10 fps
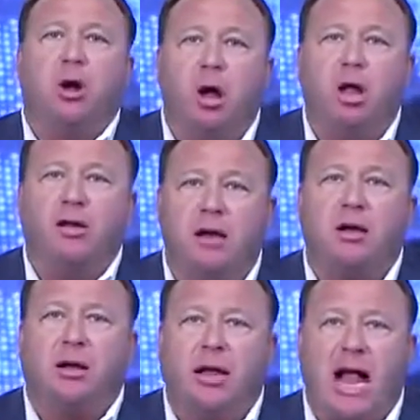it's all
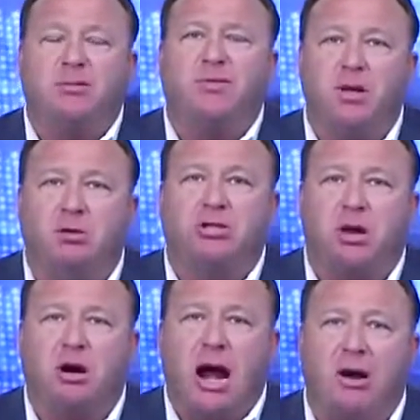going to collapse if you don't
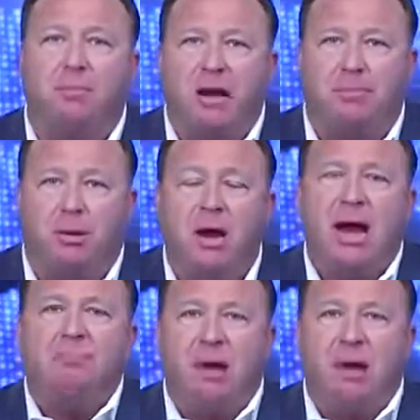start hiring people